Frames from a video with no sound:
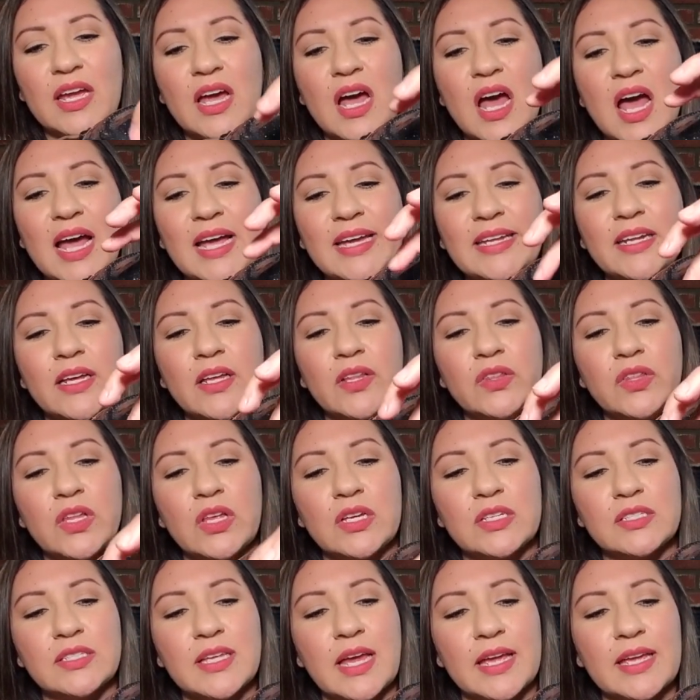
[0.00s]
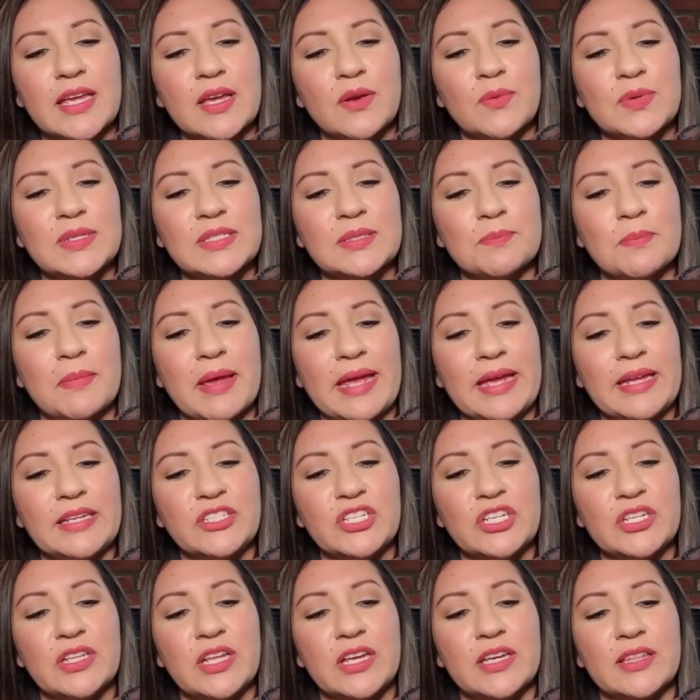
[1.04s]
kind of looks like it was made
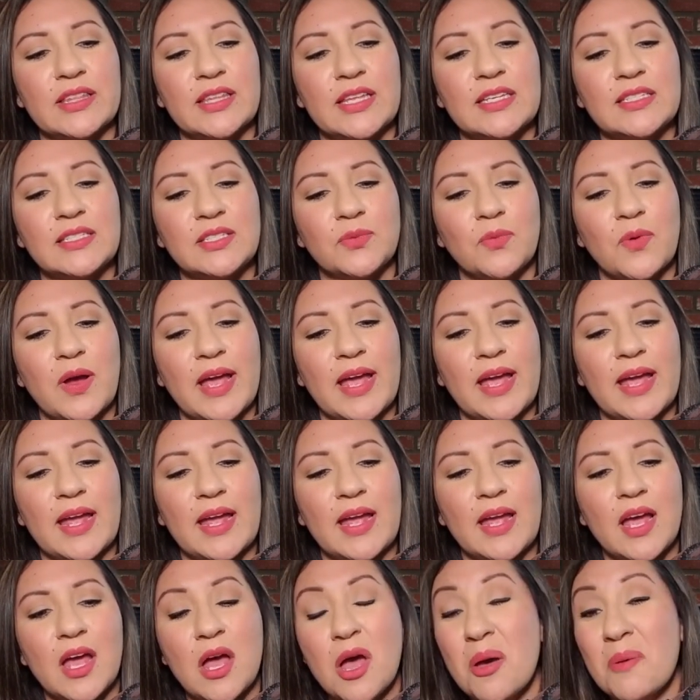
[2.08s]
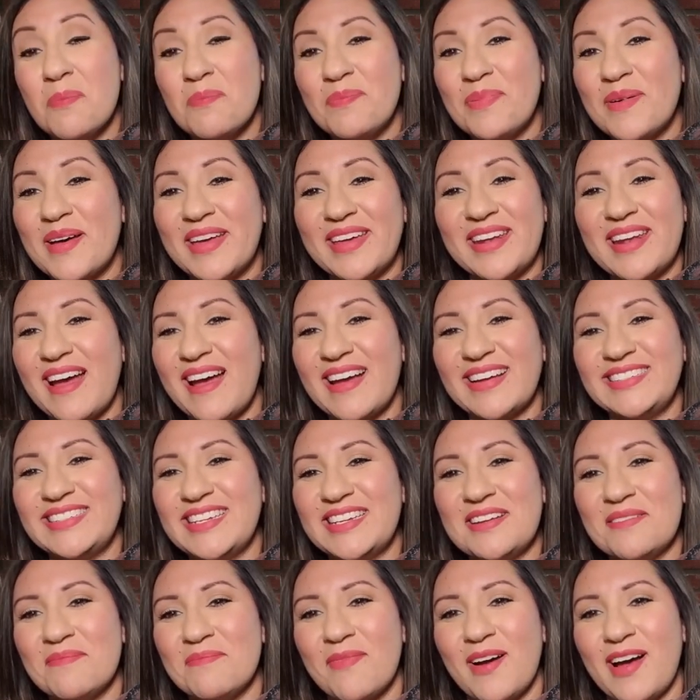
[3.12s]
to look this way, but I
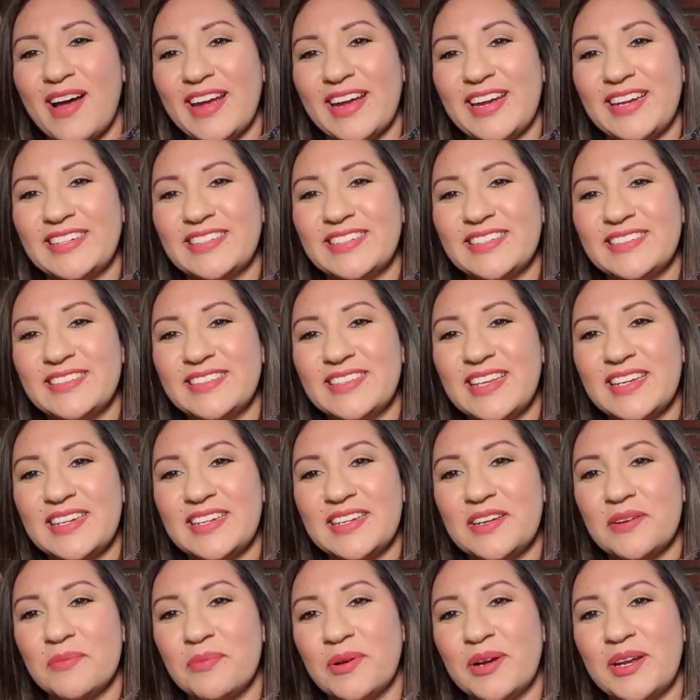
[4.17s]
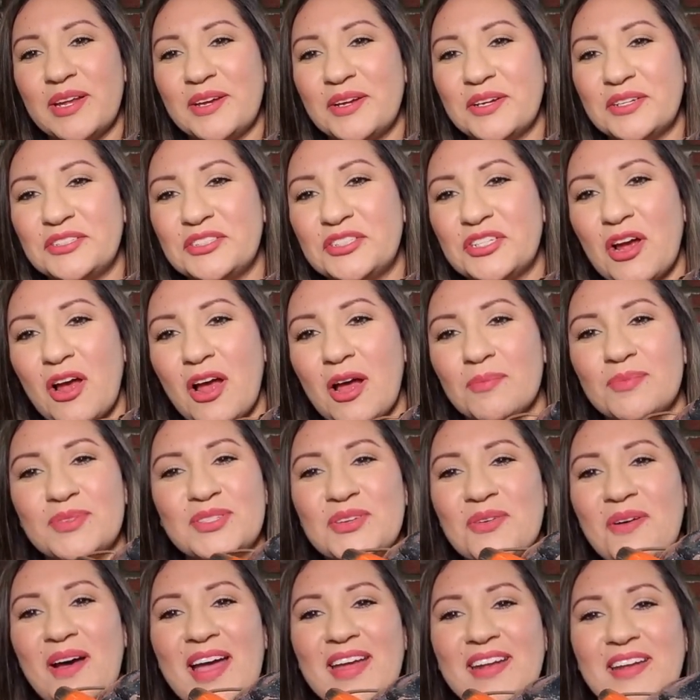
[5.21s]
didn't mind. They did a pretty good job,
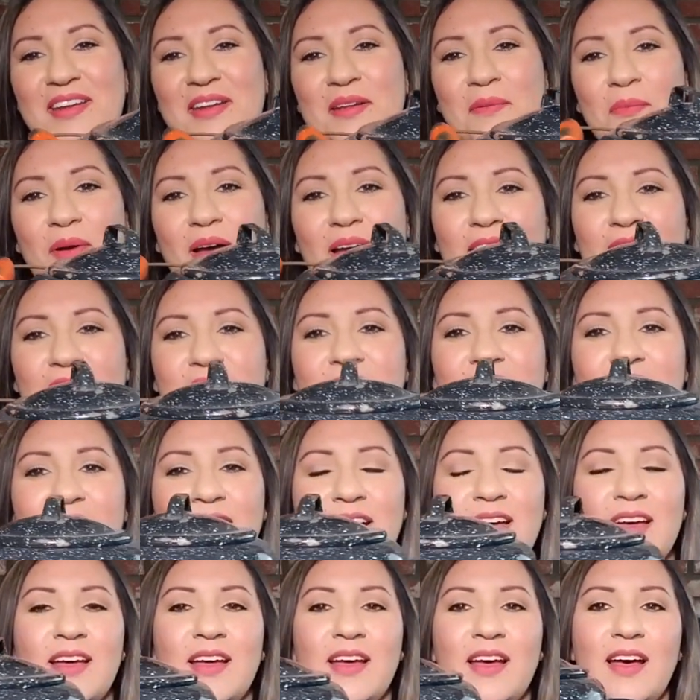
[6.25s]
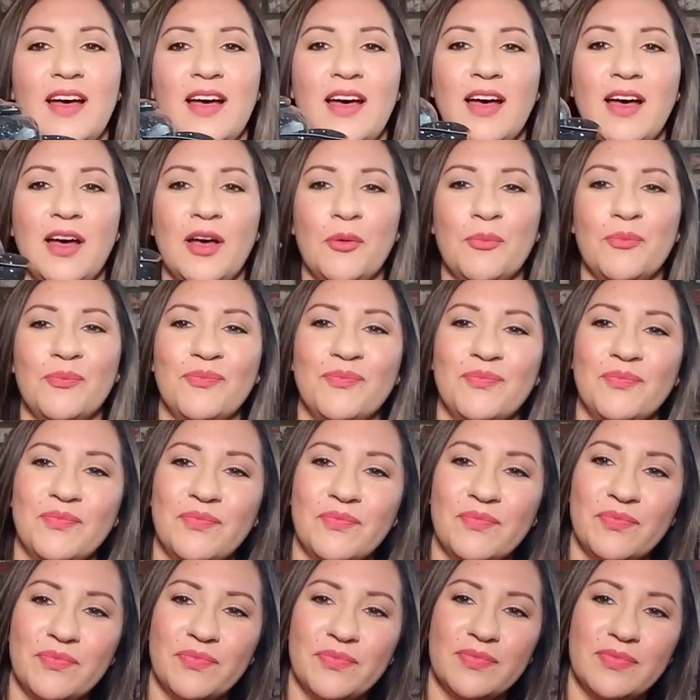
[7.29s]
so I didn't mind. And
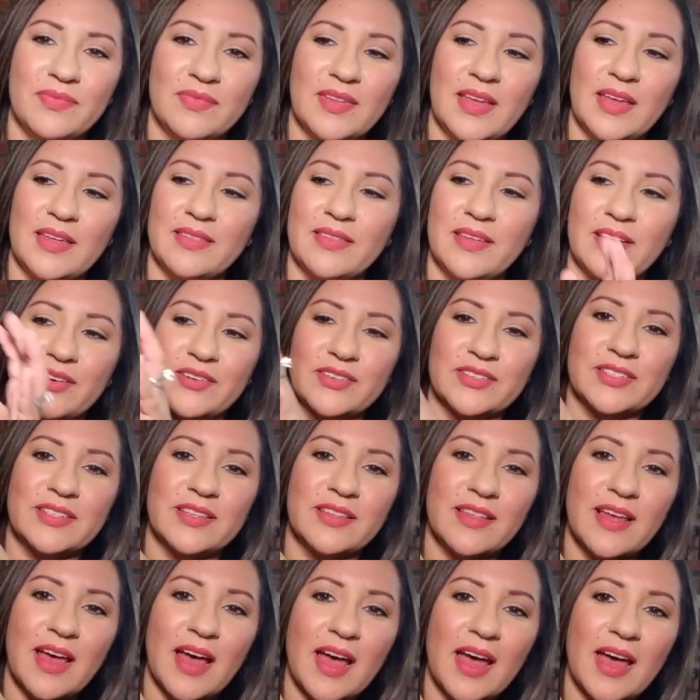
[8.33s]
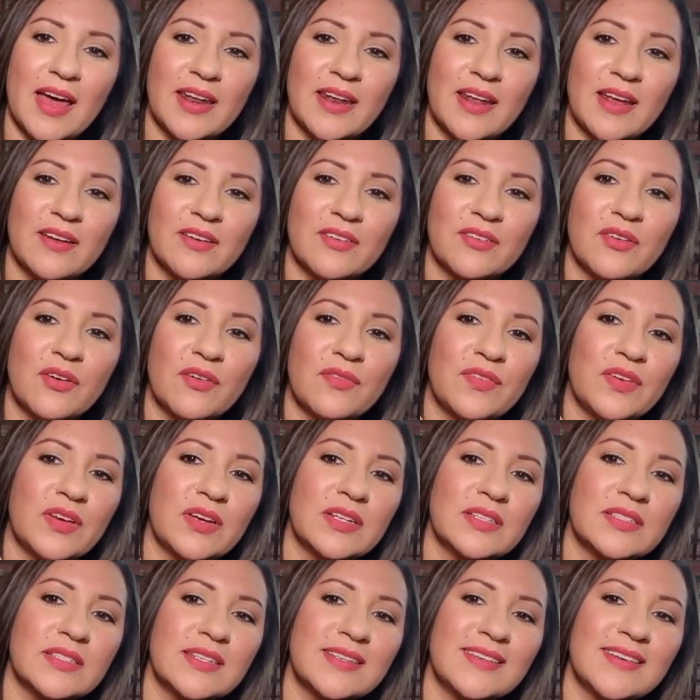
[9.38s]
there's that. I don't know if you
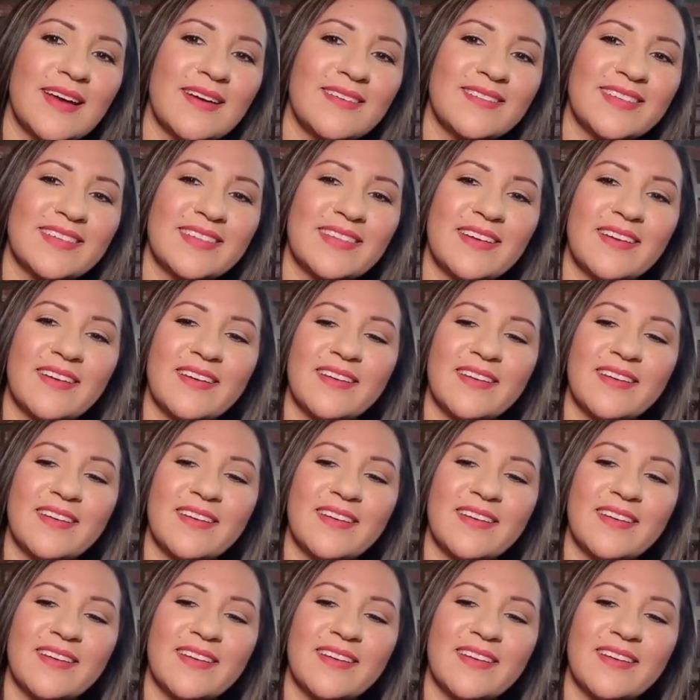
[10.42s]
can see down there.